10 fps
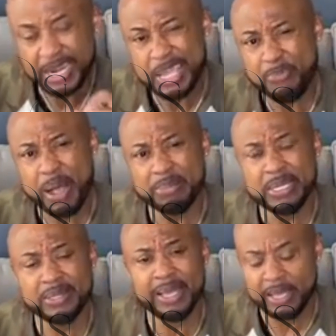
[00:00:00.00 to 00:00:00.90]
and
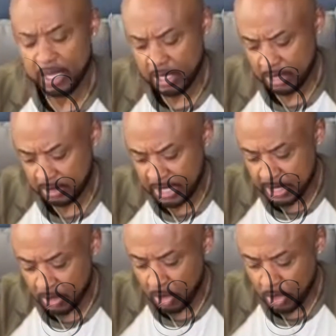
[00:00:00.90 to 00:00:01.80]

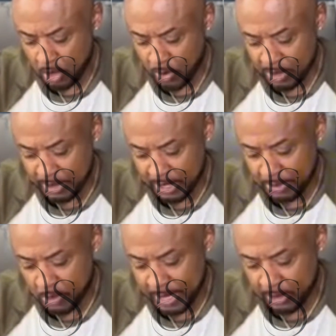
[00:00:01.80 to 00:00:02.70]
hold on, wait a minute, let
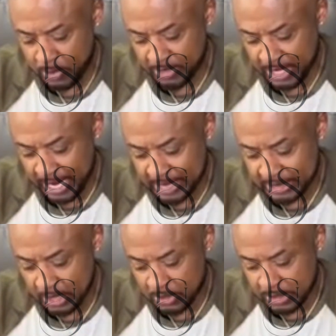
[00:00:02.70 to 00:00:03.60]
me go back and read that. I
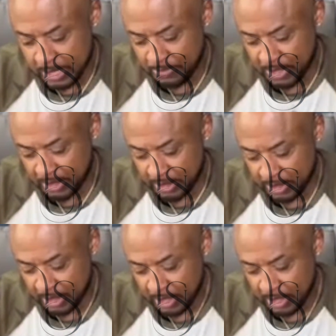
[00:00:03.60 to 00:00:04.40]
saw something.